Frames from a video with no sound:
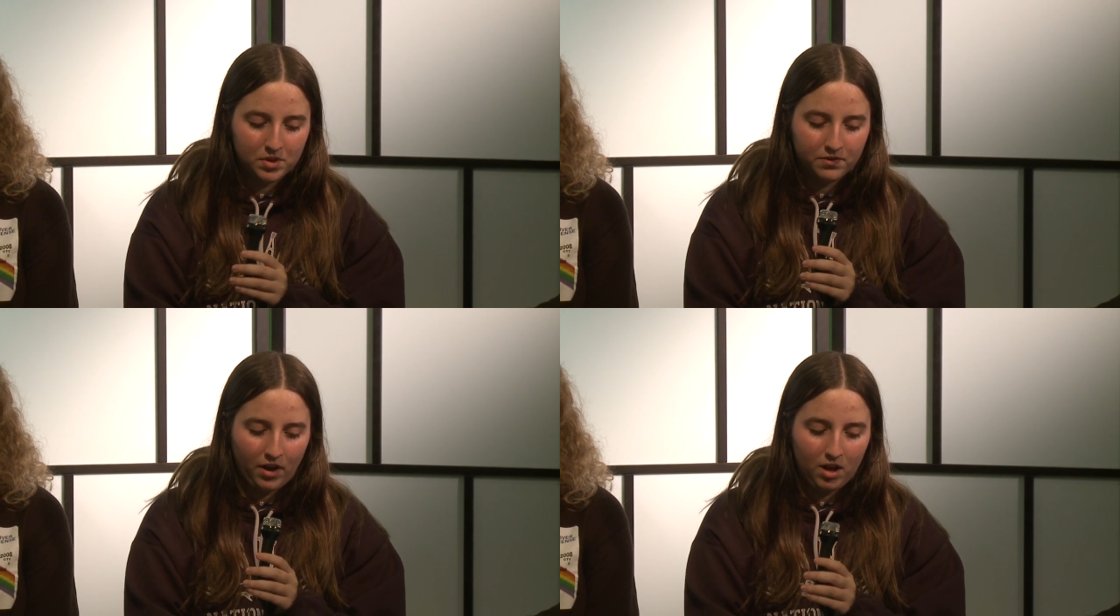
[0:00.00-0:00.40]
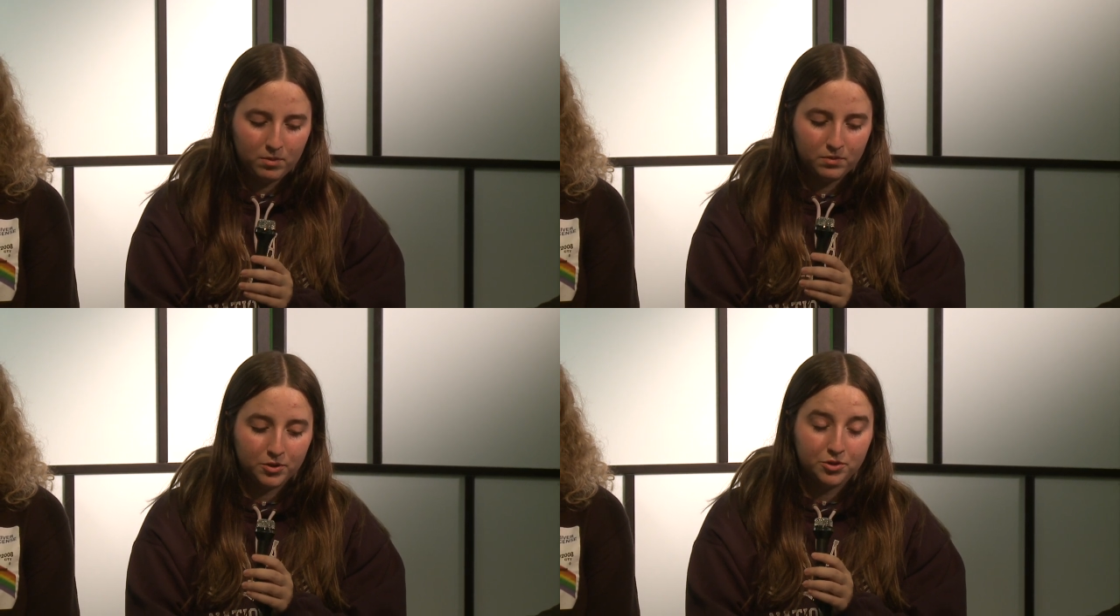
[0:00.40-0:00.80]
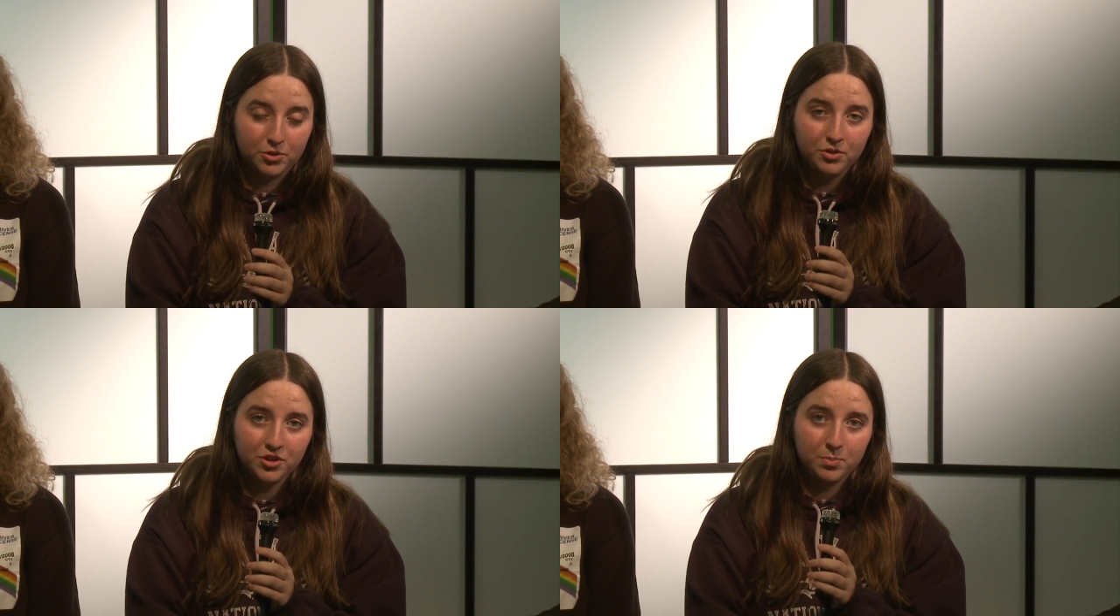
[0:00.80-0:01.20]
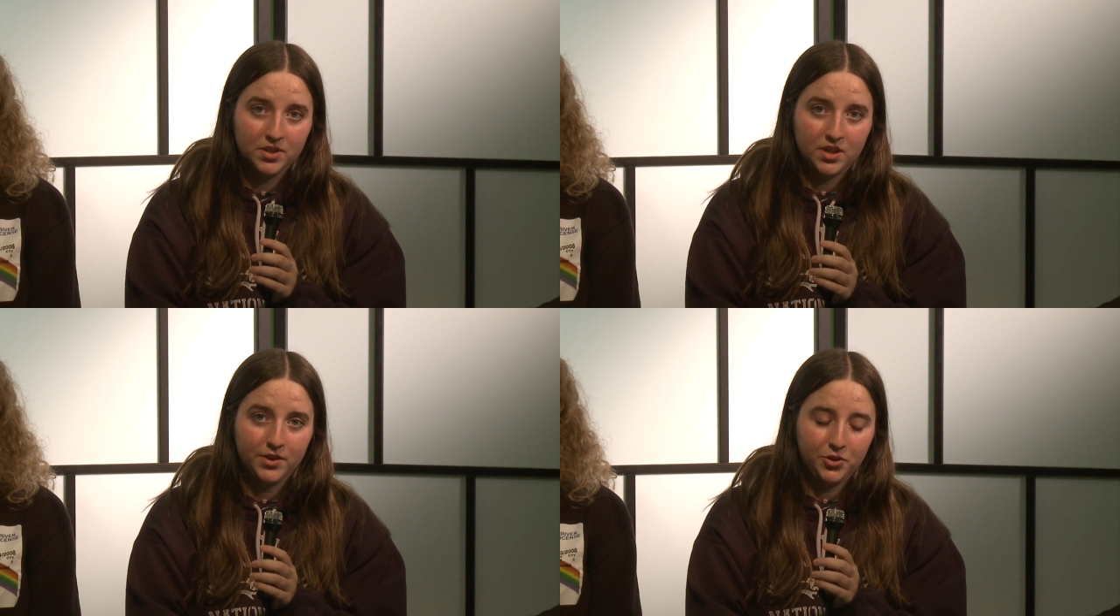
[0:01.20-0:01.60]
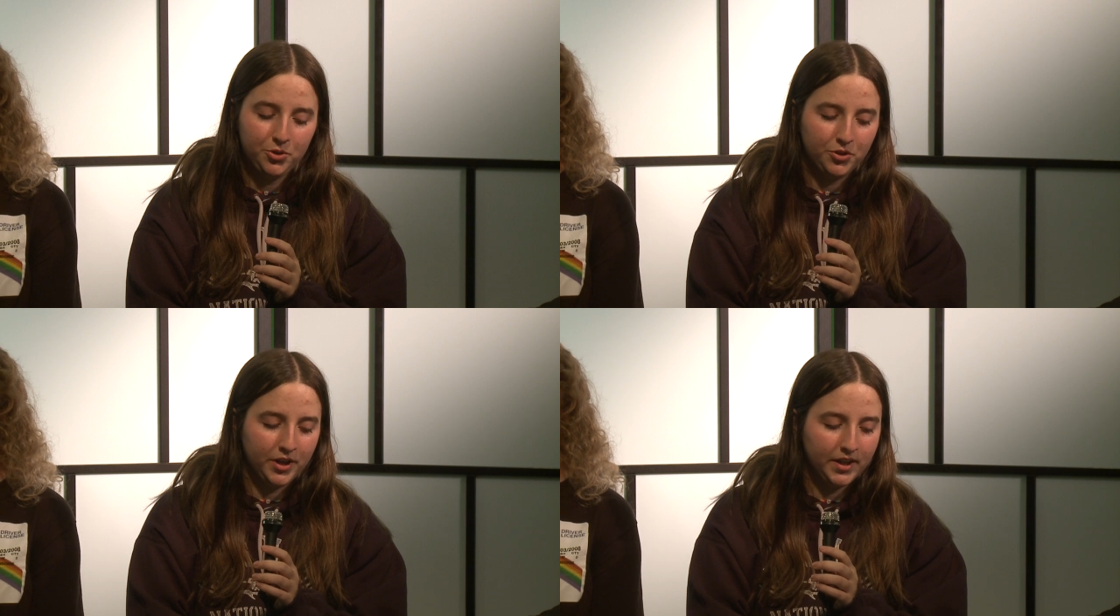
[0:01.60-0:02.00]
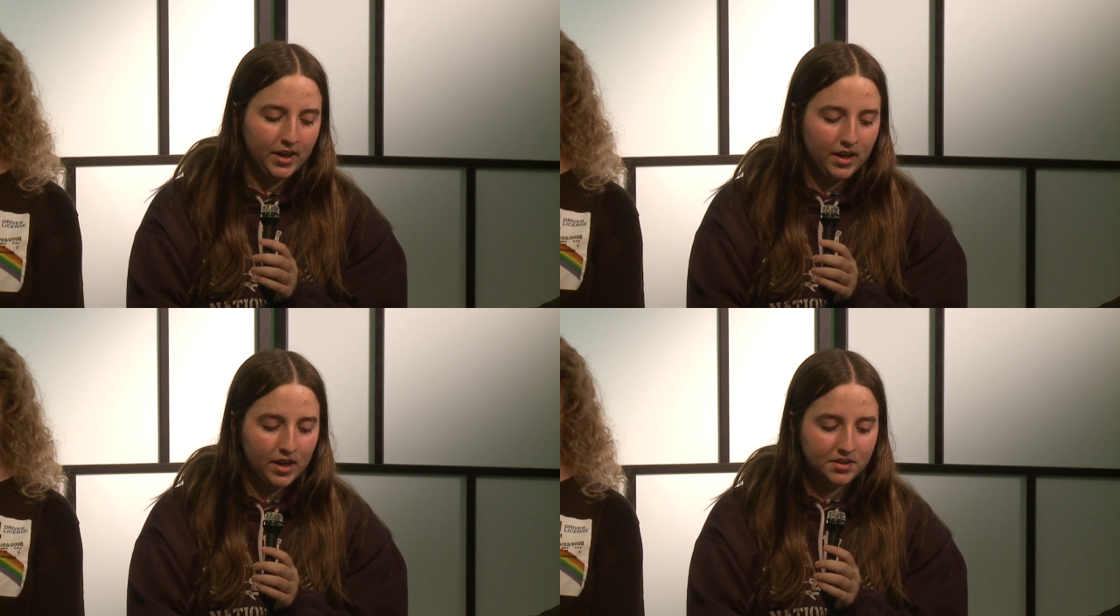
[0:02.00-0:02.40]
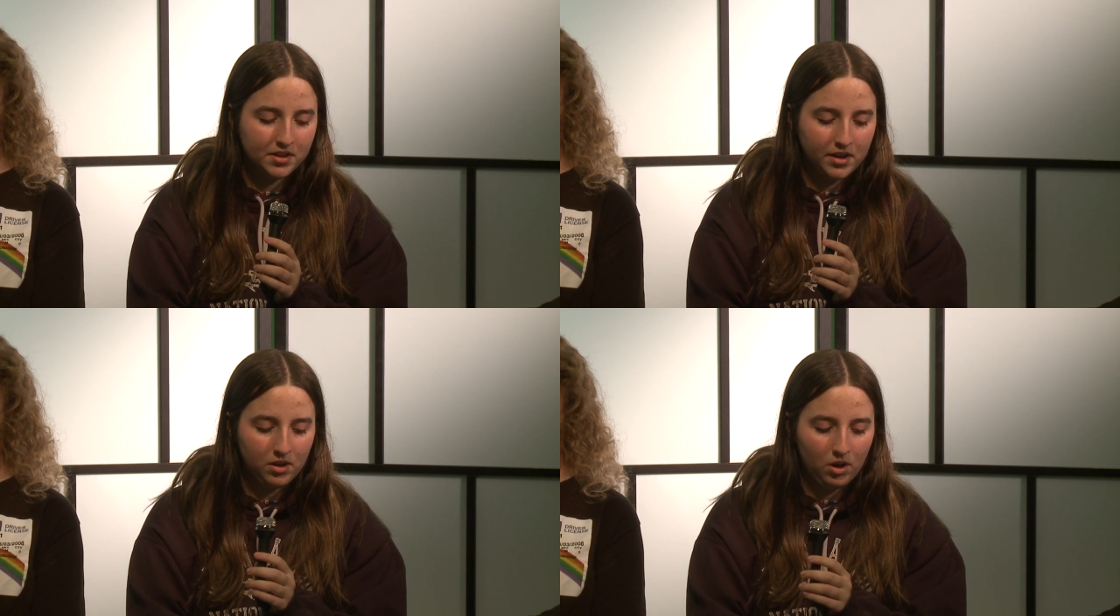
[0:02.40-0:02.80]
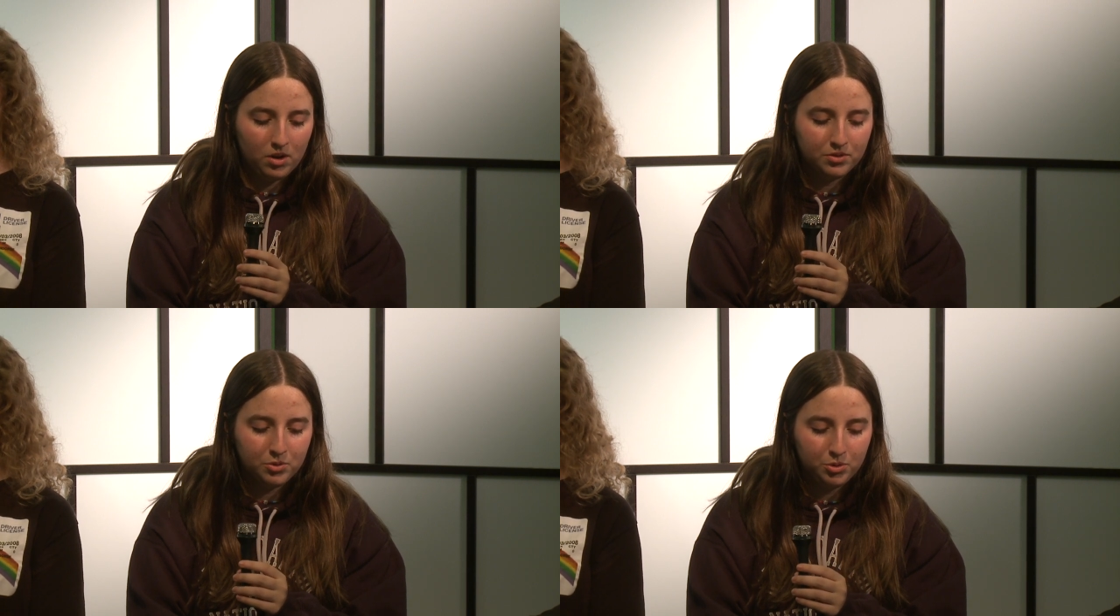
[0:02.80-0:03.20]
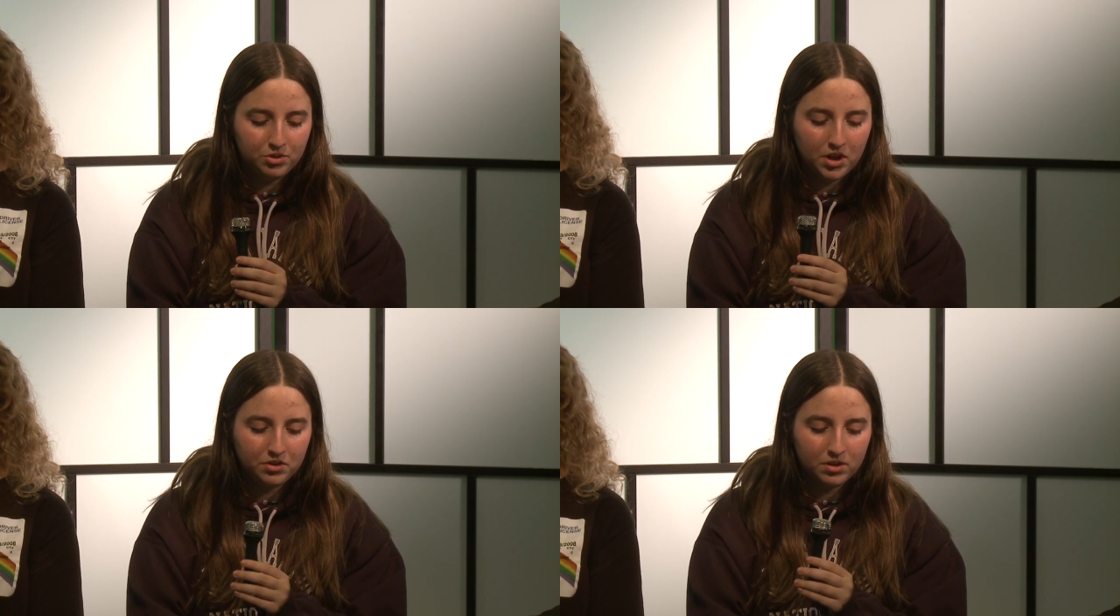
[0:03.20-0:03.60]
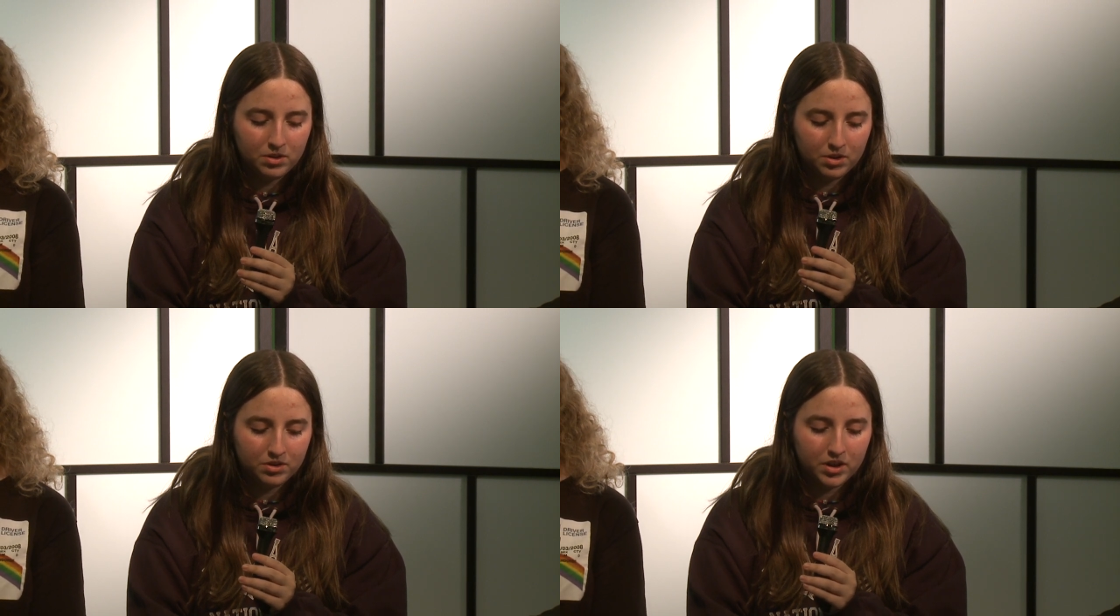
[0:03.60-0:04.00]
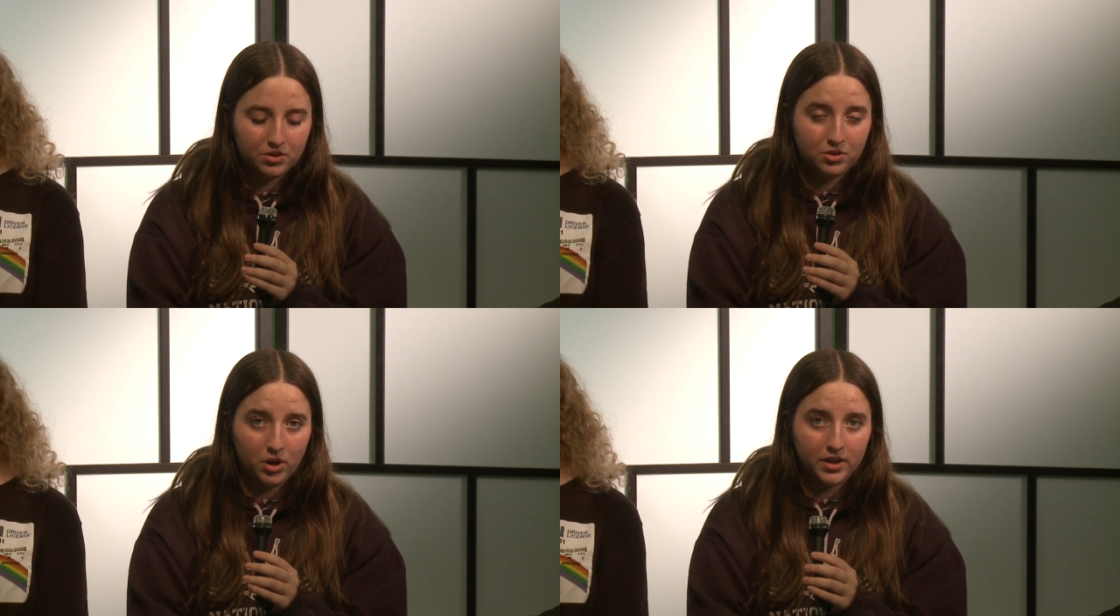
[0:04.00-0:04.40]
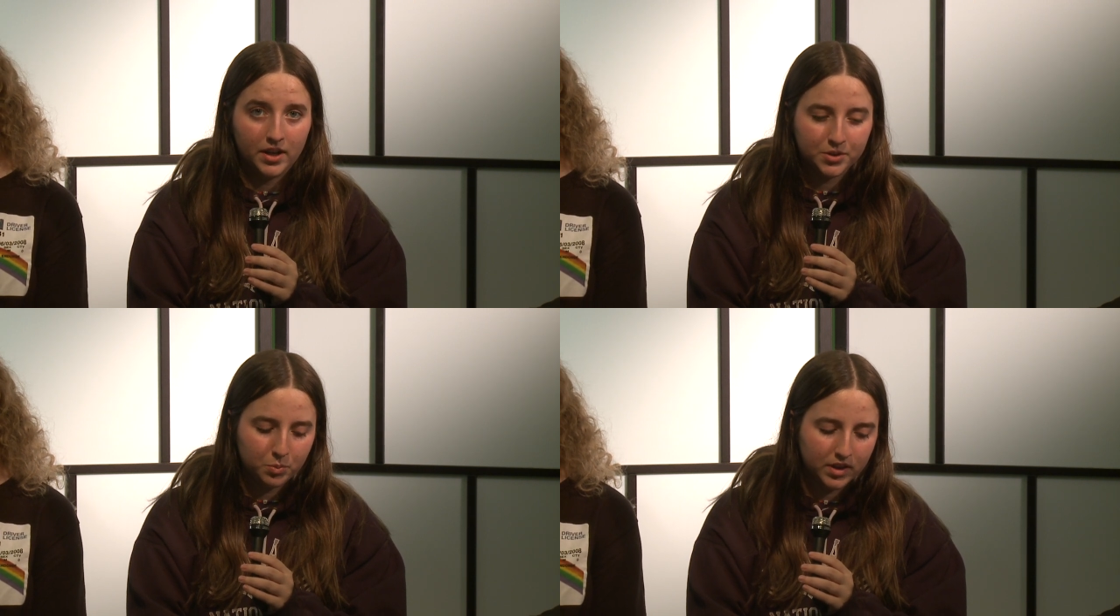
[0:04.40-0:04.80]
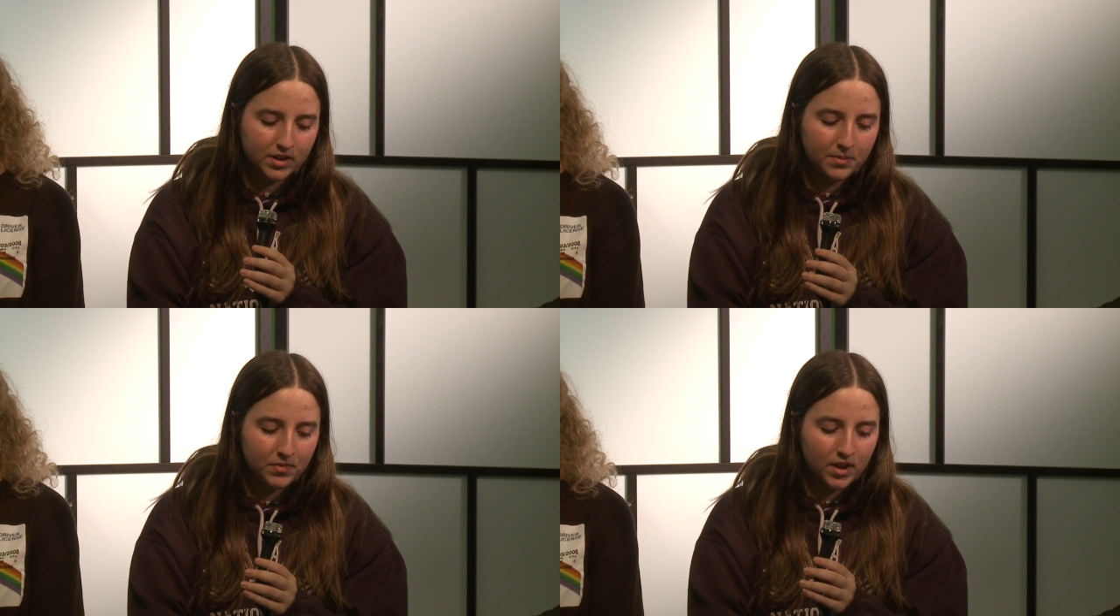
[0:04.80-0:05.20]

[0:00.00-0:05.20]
available for student-specific tutoring and study hall on Tuesdays and Thursdays starting next week.